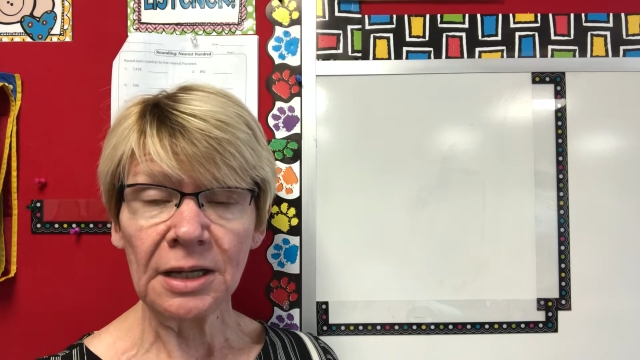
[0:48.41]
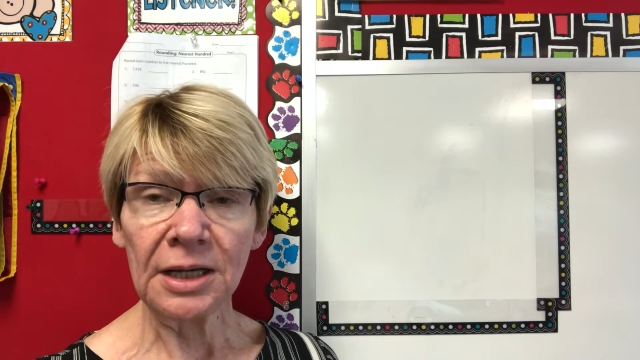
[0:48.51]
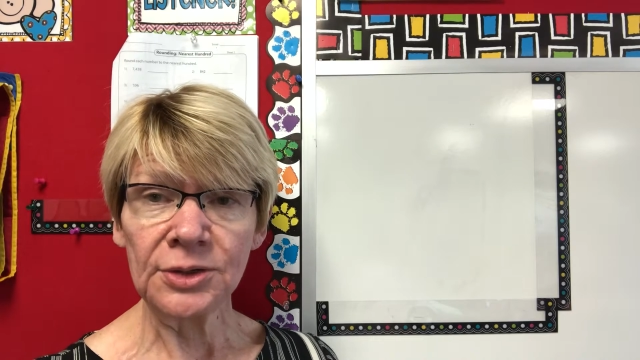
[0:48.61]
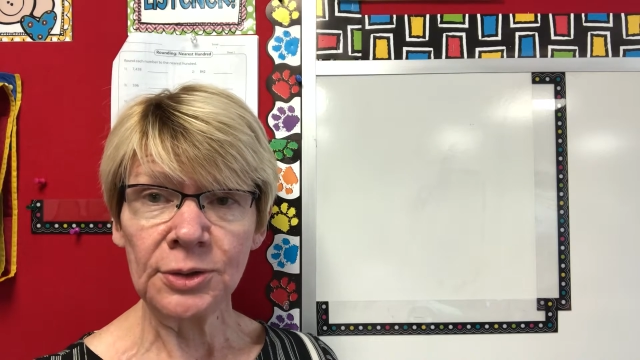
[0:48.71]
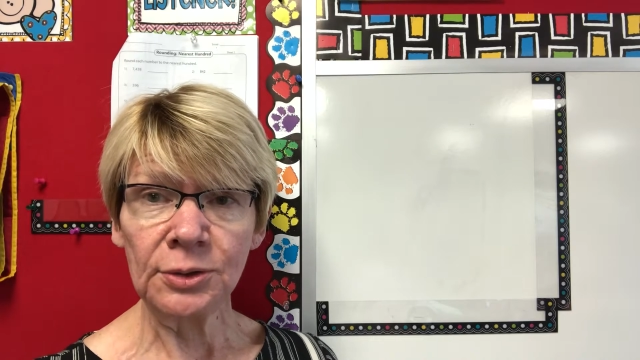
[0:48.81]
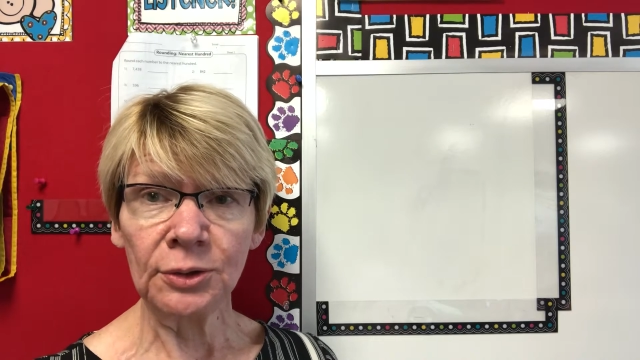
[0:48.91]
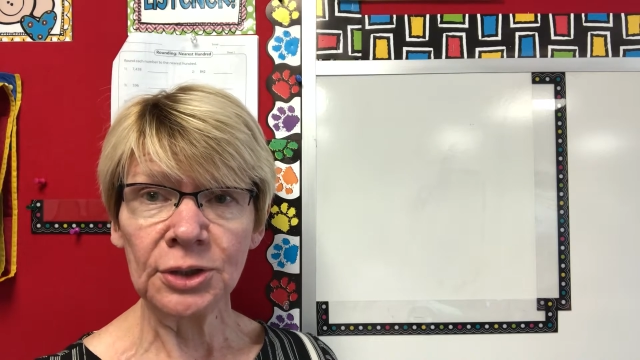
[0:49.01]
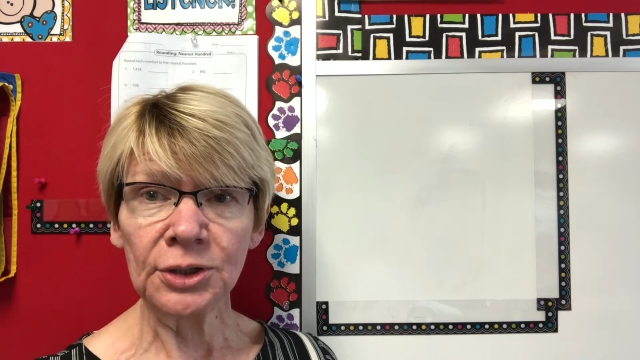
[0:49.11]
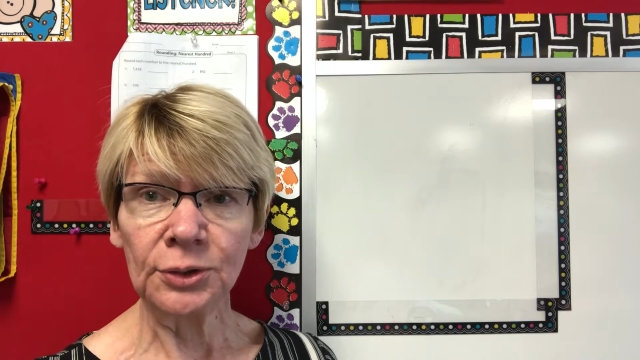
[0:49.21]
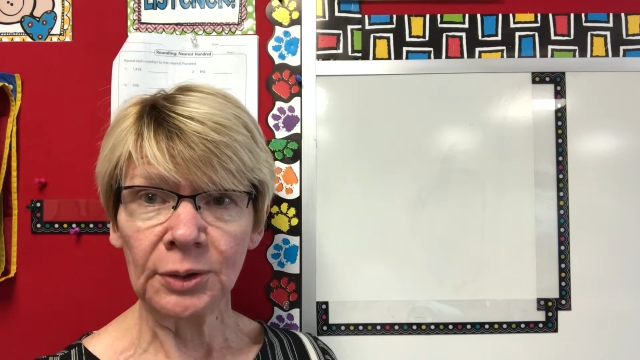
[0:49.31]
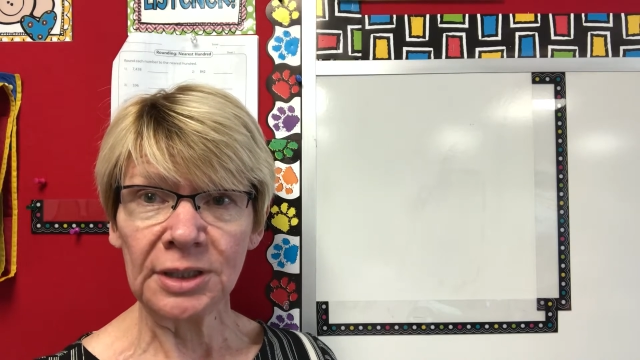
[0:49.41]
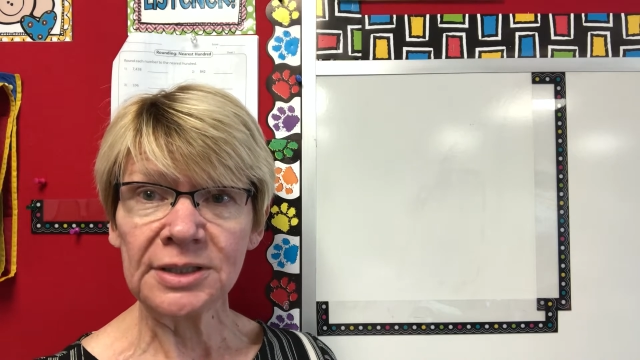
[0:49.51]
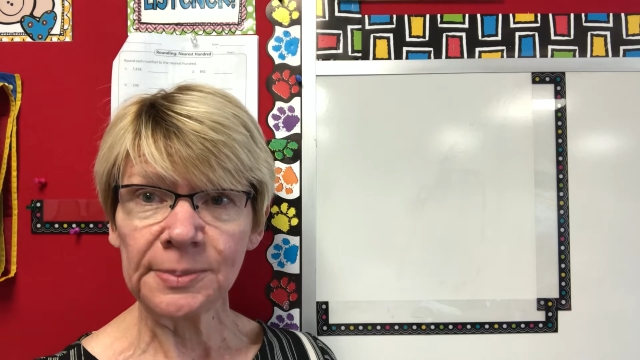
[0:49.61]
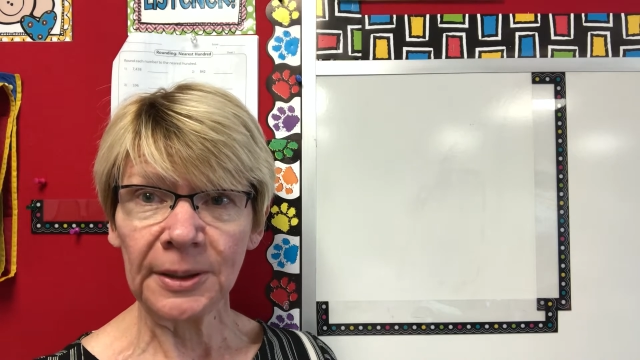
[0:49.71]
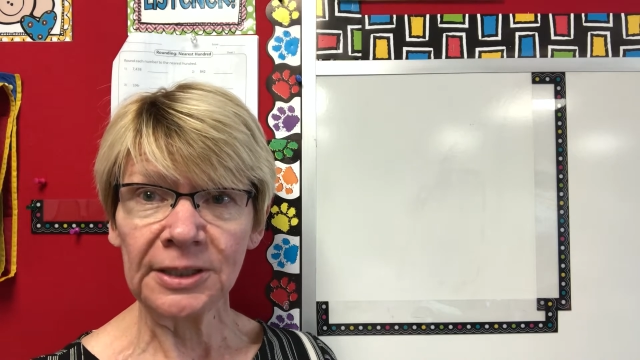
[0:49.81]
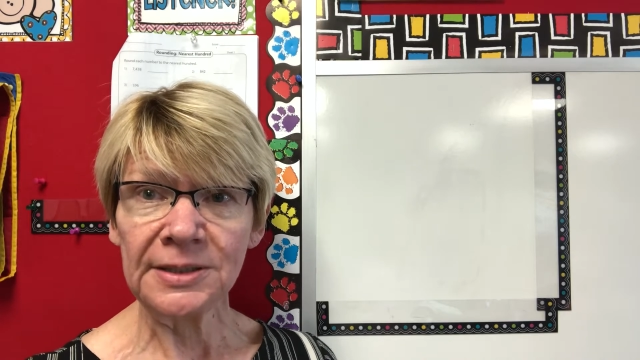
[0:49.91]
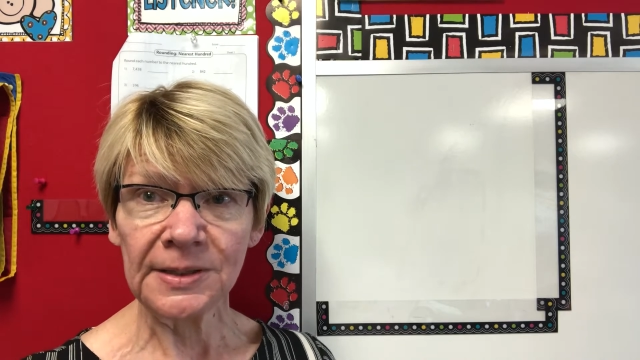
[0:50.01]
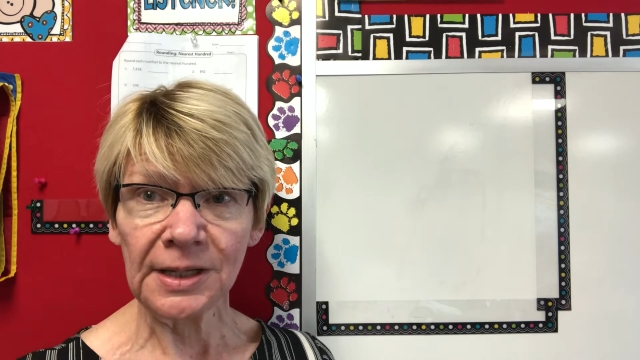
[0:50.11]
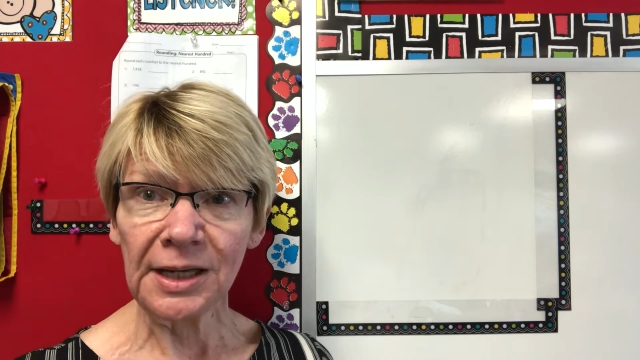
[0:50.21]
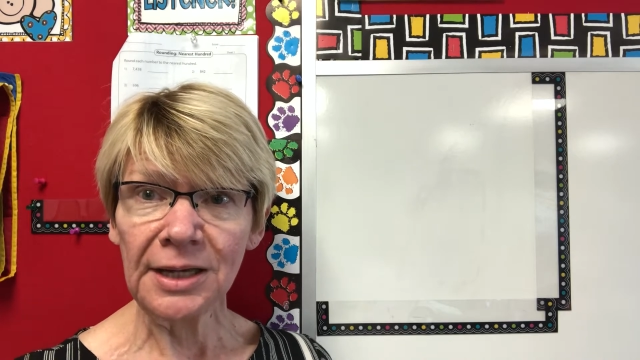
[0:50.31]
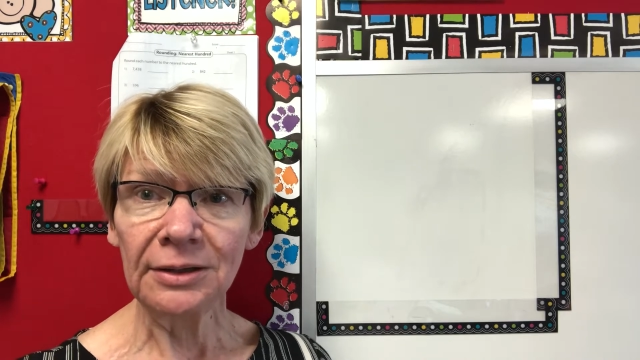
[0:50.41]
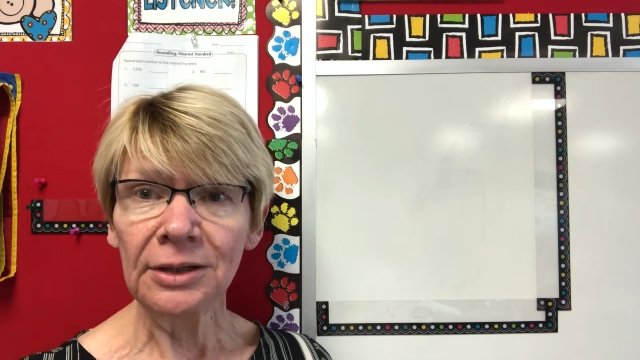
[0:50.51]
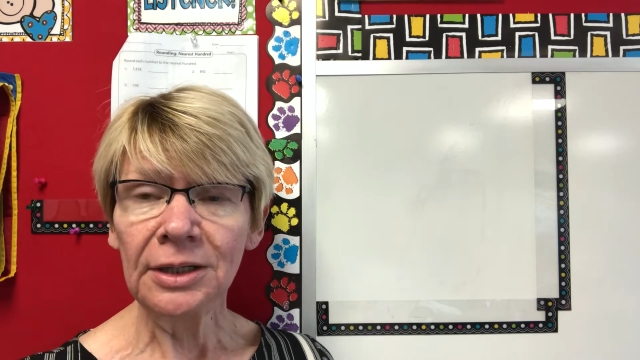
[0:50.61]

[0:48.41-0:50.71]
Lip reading: As you know, you can do it on Spelling City,